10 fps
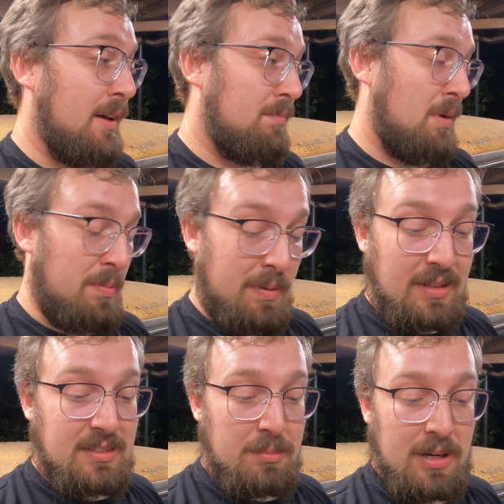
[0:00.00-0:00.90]
Maybe
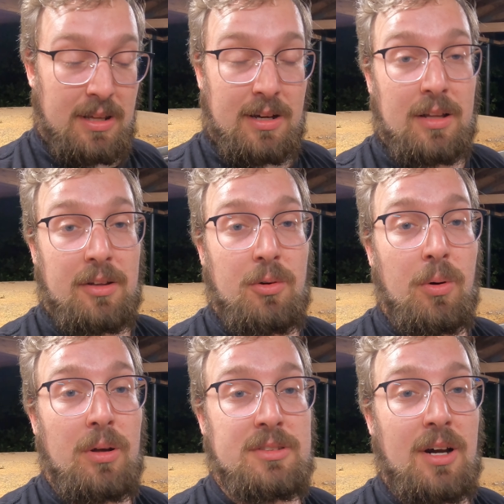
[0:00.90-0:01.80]
because some idiot cut the
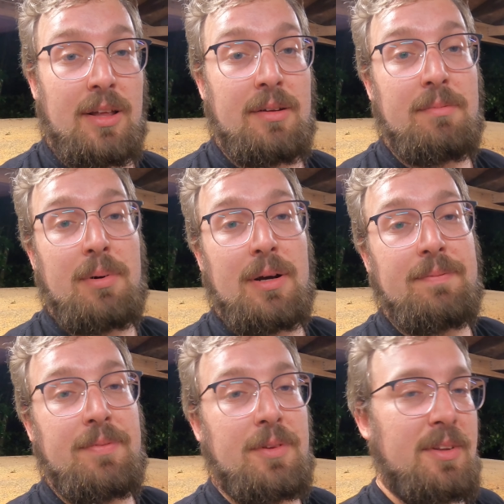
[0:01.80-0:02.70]
coils on it,
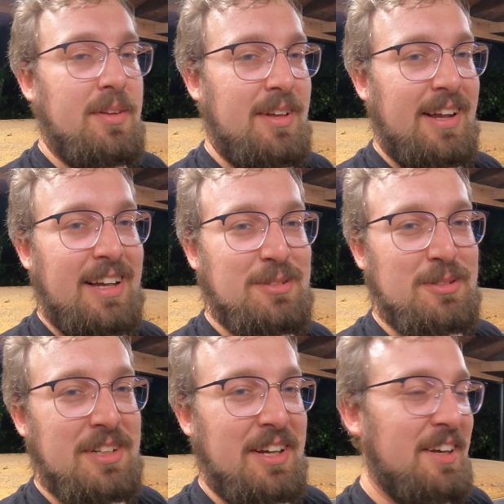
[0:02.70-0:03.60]
but I guess we'll
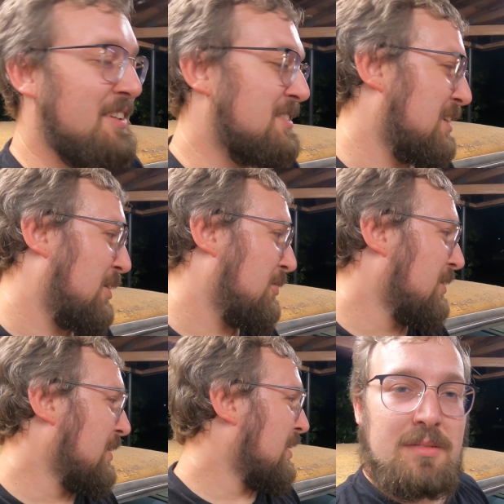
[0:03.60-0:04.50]
see. So,
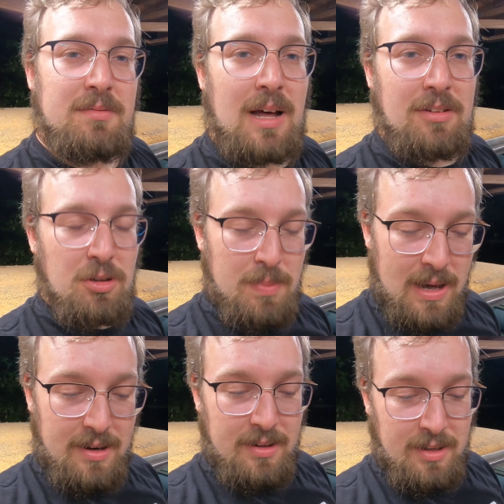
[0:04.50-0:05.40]
not too
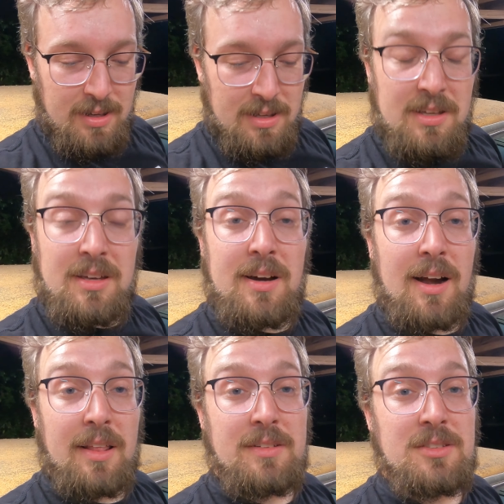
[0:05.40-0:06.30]
bad. Heat
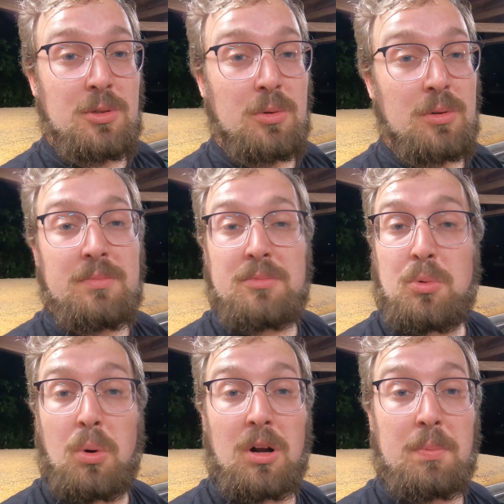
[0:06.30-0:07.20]
gun in this tool
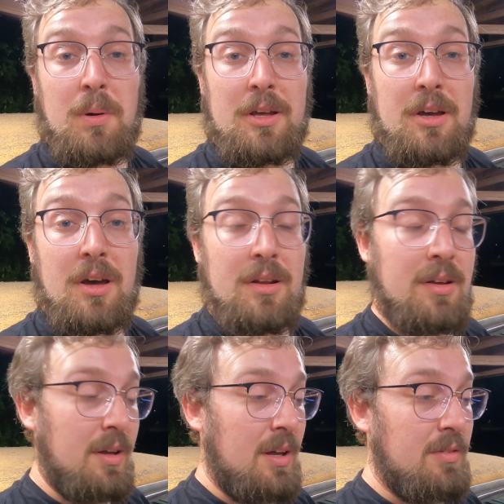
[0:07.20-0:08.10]
worked pretty good.
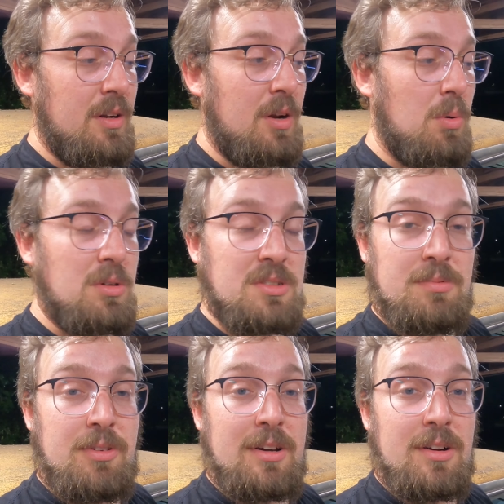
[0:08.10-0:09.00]
If you need to roll
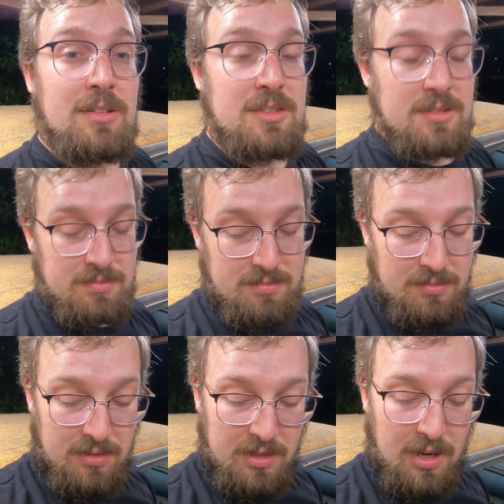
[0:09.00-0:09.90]
some fenders,
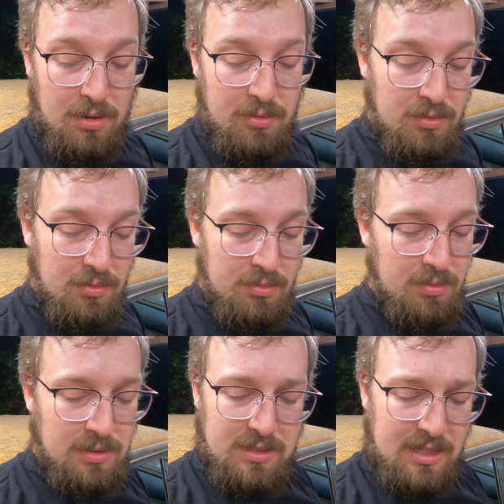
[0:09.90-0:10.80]
you know,
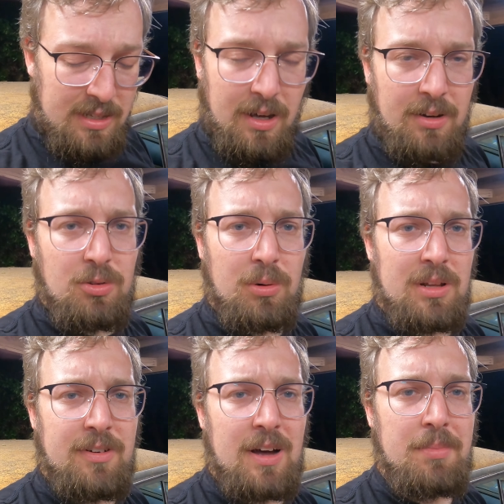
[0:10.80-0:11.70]
was heat gun
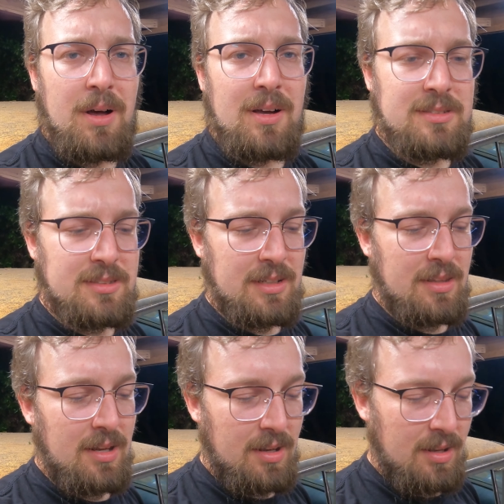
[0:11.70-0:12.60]
25 bucks,
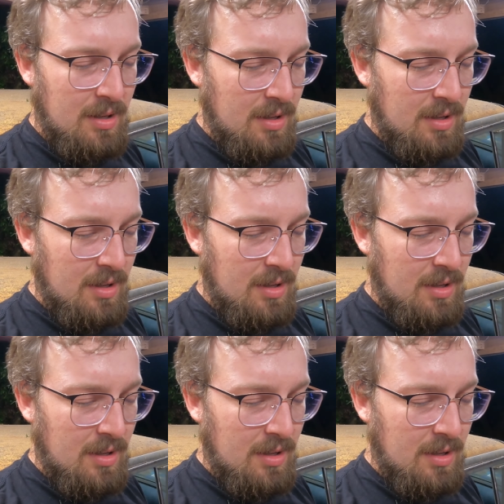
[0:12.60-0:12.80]
and the